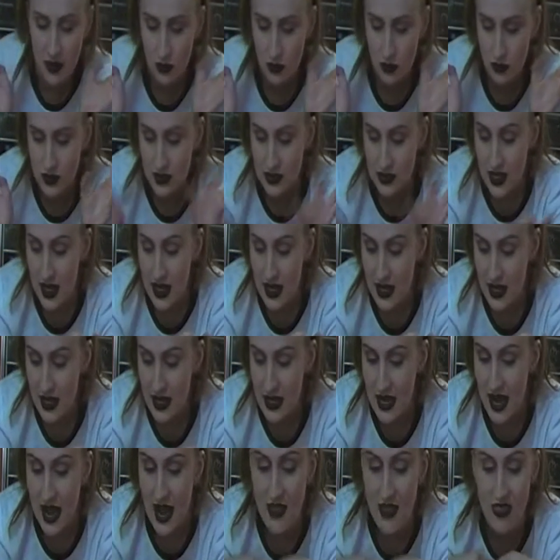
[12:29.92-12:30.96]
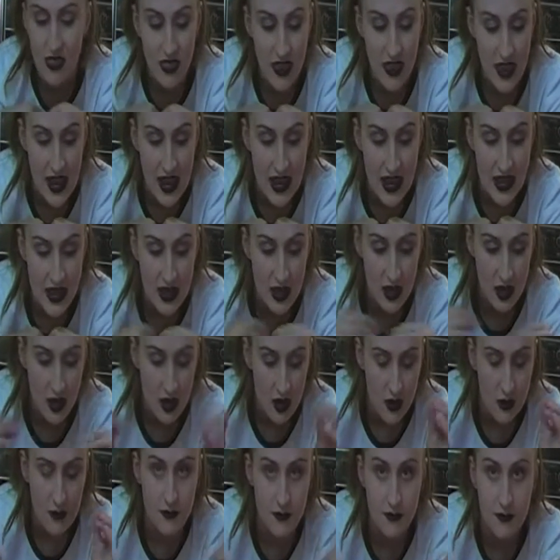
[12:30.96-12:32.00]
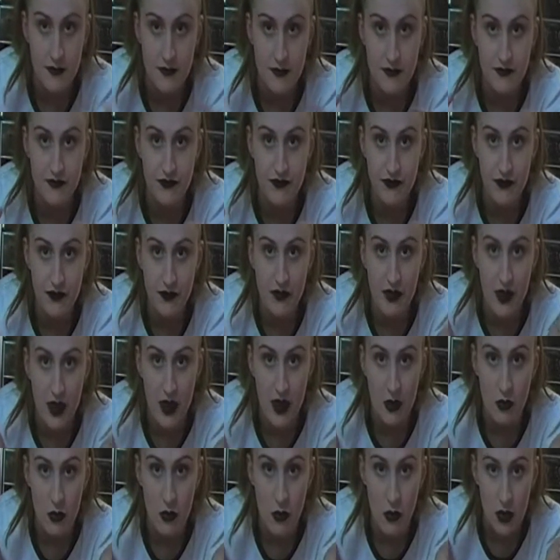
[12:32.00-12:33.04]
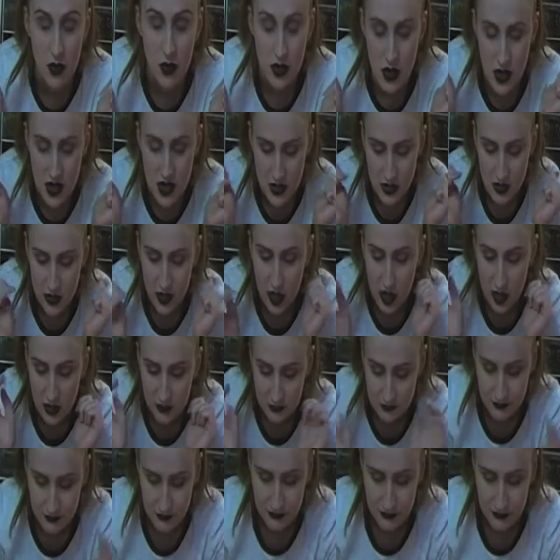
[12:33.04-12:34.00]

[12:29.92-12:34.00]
that all started and then we'll put it on. So